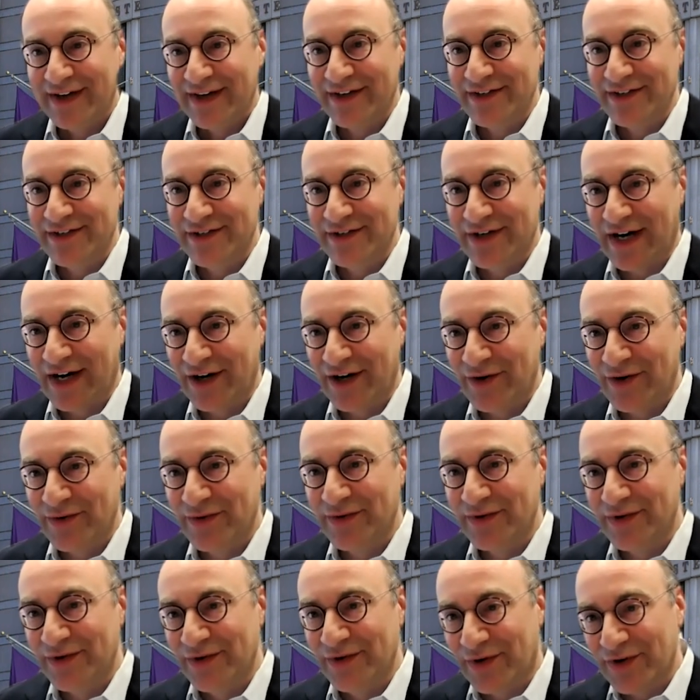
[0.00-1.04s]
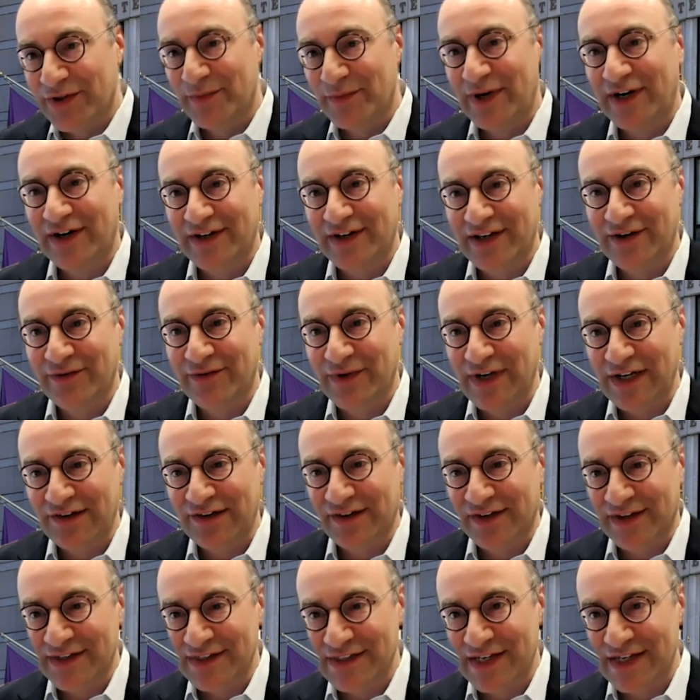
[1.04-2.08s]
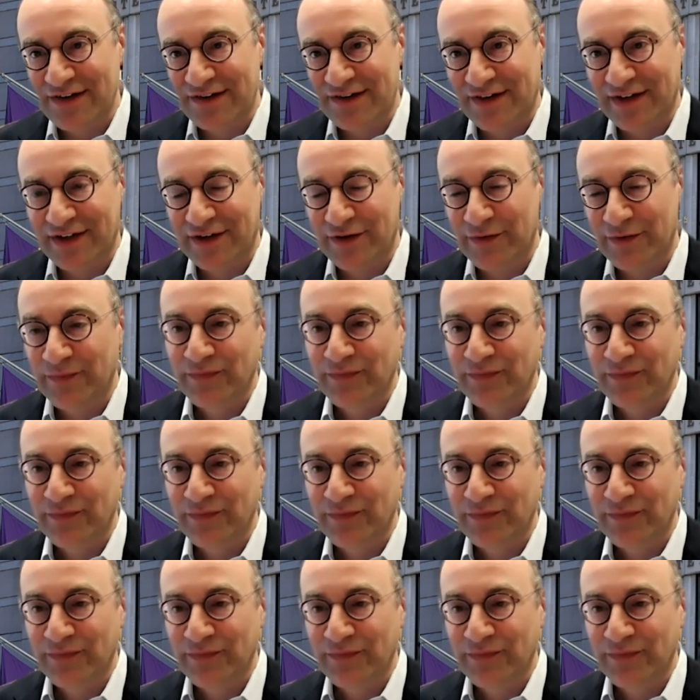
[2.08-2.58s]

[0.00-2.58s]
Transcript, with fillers: into how North American regionalization